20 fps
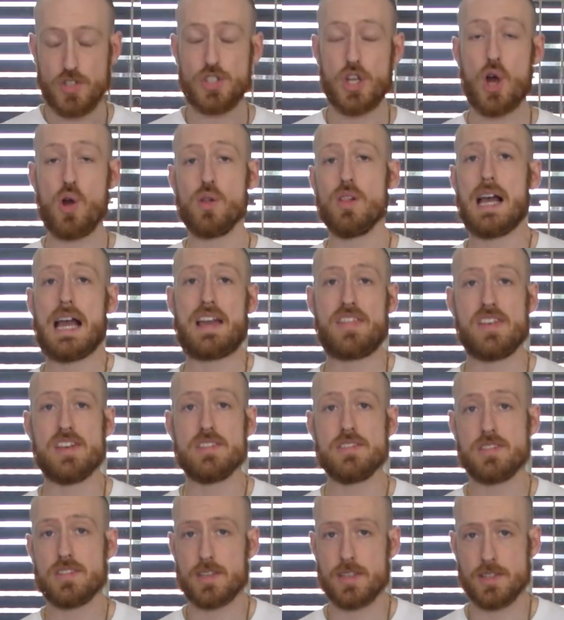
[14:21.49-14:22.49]
Dough like
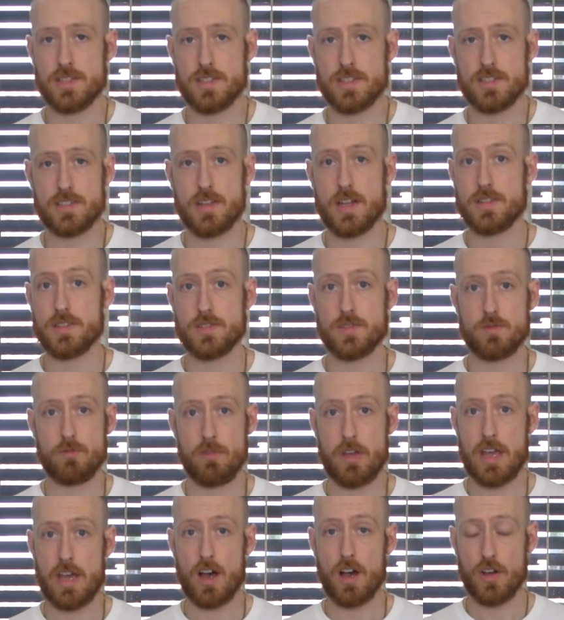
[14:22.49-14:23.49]
this can sense
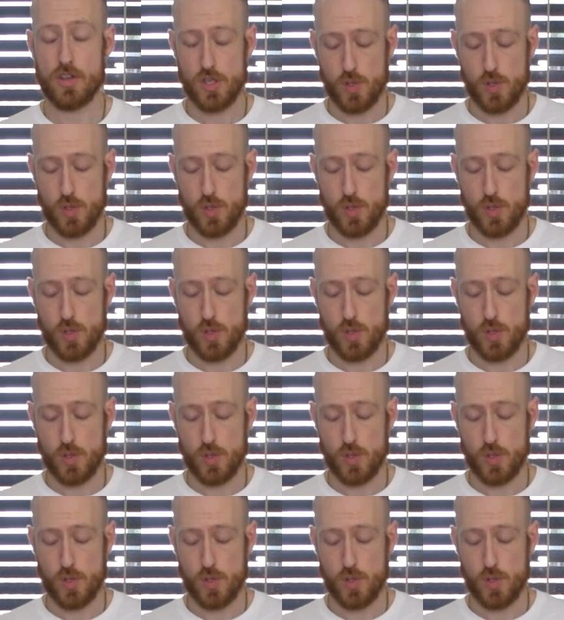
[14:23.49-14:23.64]
fear.